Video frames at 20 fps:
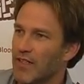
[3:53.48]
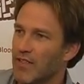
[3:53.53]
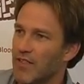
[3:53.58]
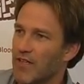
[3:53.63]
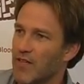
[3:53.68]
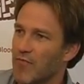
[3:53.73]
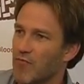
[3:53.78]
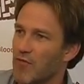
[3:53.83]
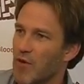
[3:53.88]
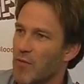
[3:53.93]
In a
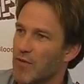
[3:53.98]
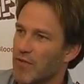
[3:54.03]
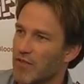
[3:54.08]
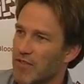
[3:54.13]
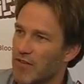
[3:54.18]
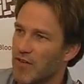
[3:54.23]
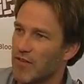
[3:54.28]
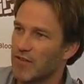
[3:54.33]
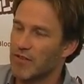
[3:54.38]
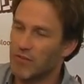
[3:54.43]
Stephen Roberts
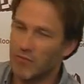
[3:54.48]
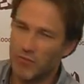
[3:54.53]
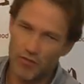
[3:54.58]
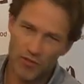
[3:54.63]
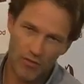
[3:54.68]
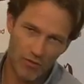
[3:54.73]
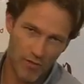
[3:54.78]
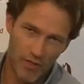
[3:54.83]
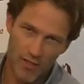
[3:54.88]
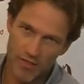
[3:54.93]
scenario, I'm
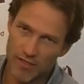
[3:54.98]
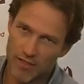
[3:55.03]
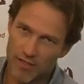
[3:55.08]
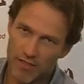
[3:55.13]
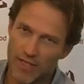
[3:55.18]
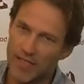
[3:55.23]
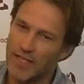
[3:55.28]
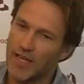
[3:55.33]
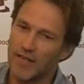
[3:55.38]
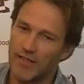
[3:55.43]
sure we'd just
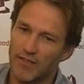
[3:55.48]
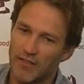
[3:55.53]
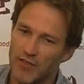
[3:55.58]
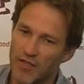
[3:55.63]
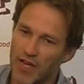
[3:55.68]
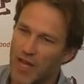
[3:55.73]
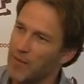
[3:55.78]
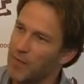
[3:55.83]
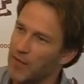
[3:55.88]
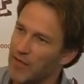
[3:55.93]
sit down and
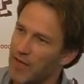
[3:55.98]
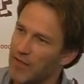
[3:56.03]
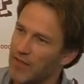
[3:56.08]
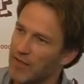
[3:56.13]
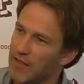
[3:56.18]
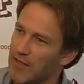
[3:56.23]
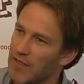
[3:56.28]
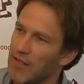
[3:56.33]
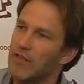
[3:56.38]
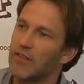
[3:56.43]
jam on our
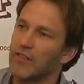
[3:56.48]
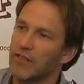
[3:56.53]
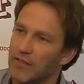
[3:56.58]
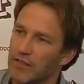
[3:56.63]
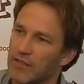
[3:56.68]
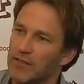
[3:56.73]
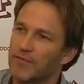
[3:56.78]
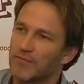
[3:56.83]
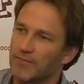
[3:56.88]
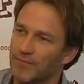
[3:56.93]
guitars.